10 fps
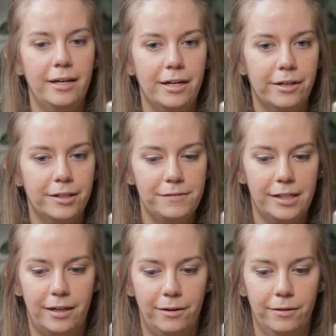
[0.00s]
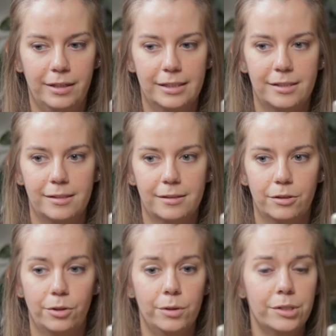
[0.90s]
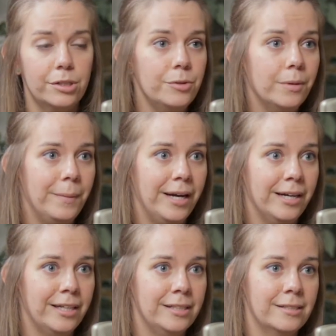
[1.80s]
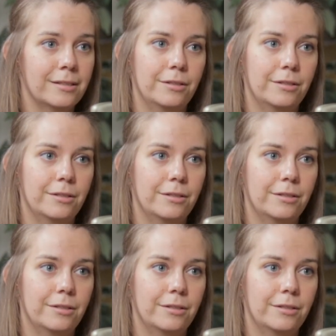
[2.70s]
an area of town that's closer to amenities,